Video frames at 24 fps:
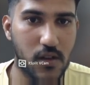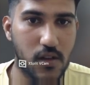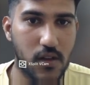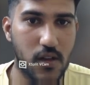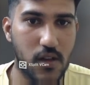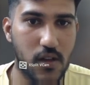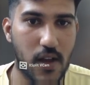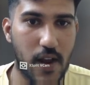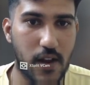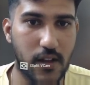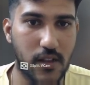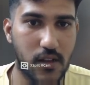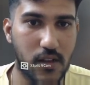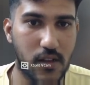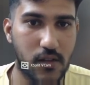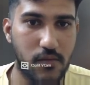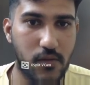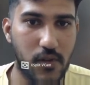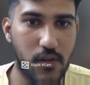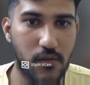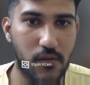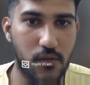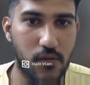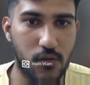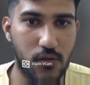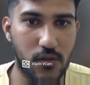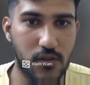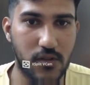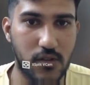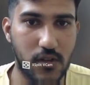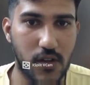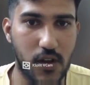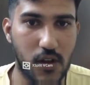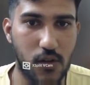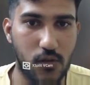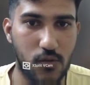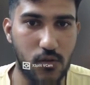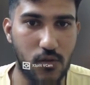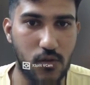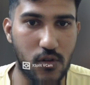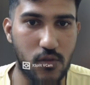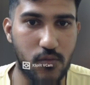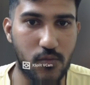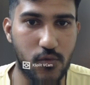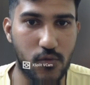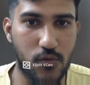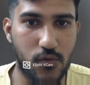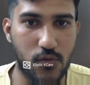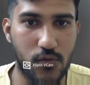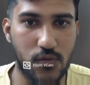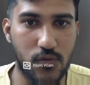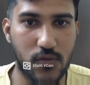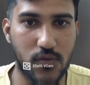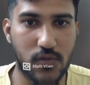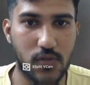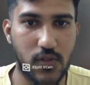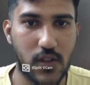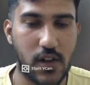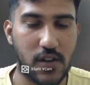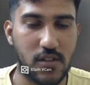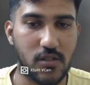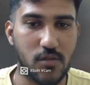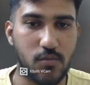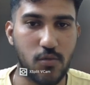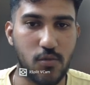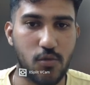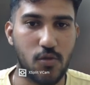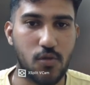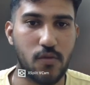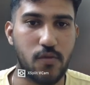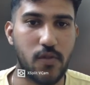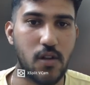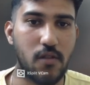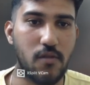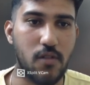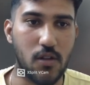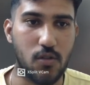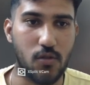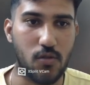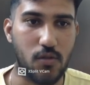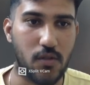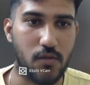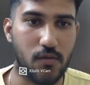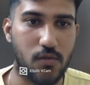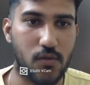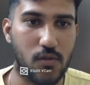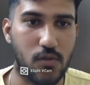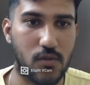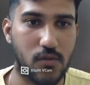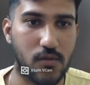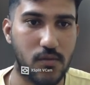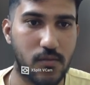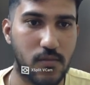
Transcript: and then we want to say hello.proto. So that's the proto file we are looking for,